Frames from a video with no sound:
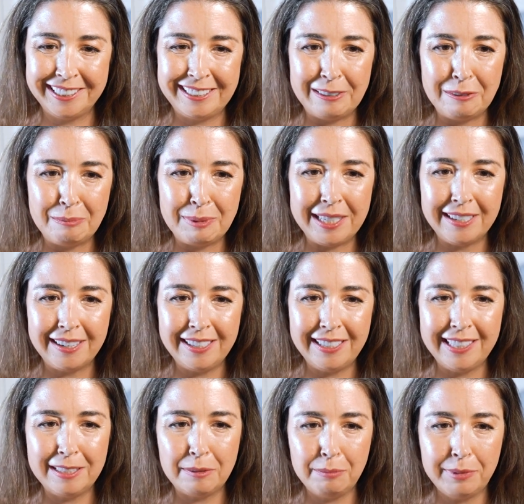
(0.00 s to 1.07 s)
So beyond
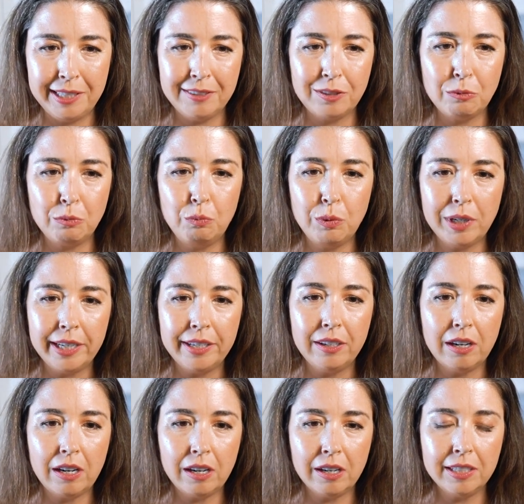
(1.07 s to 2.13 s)
these myths, what
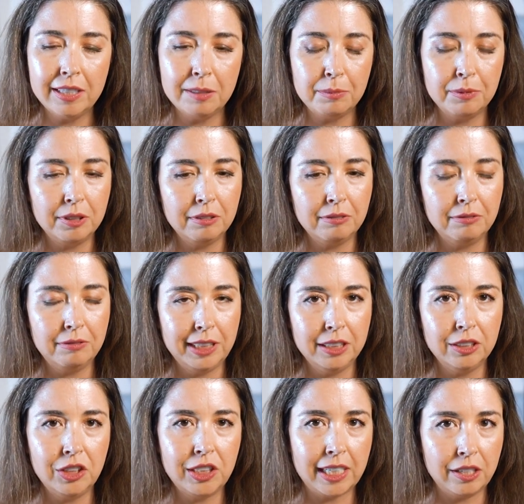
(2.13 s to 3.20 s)
are some of the real
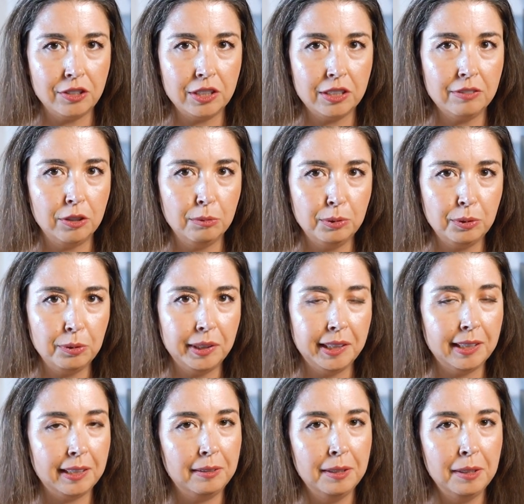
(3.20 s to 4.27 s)
challenges of homeschooling
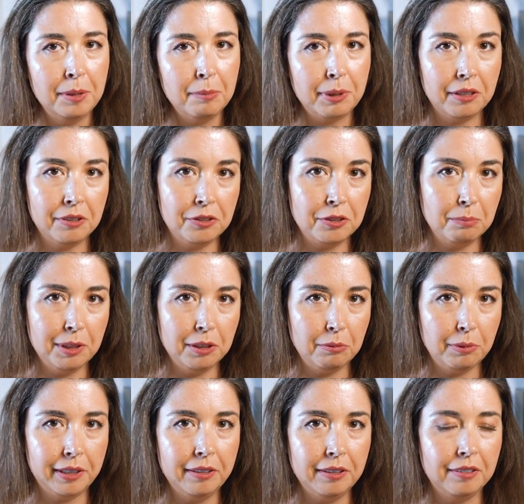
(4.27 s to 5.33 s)
that parents should be
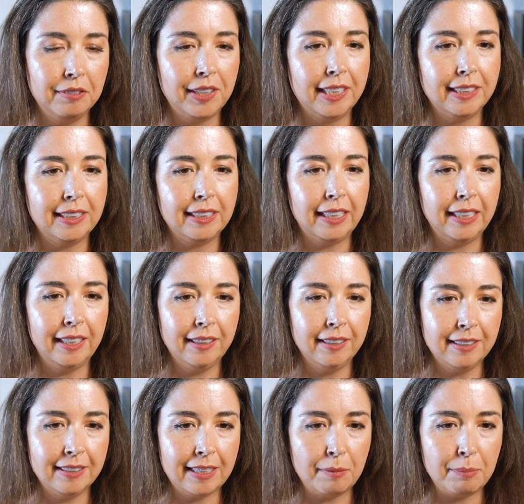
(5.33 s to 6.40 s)
aware of as they
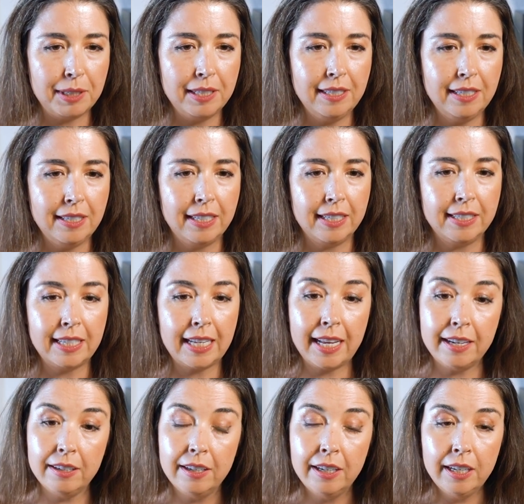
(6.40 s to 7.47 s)
step into this?
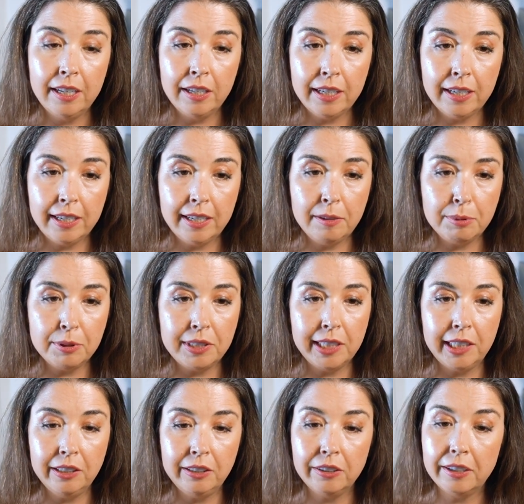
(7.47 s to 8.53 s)
And in
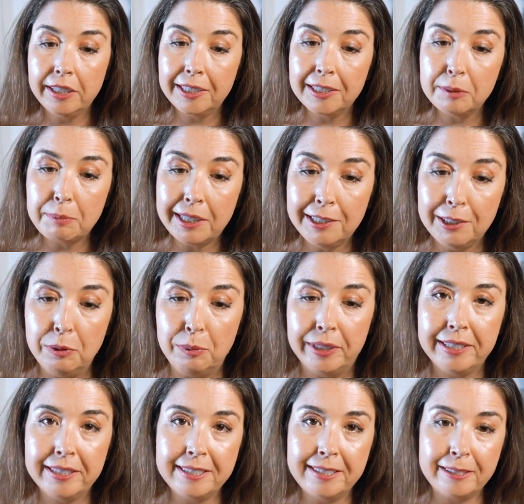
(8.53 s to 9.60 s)
particular, unexpected
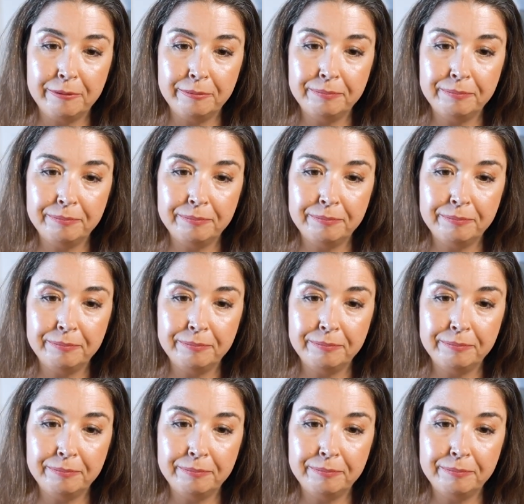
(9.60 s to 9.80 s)
ones.